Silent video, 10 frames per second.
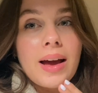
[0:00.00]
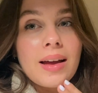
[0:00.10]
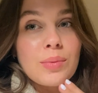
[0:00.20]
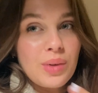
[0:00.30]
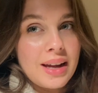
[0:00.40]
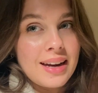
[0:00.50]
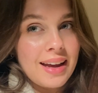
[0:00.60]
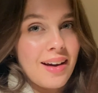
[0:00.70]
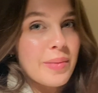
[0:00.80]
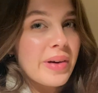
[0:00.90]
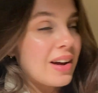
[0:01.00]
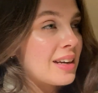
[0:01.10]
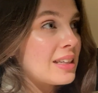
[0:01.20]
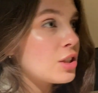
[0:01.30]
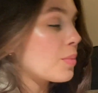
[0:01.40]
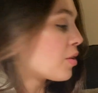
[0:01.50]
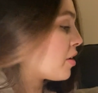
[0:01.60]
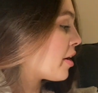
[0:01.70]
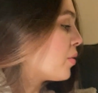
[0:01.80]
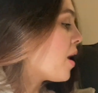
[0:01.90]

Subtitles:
and we're gonna get up early tomorrow.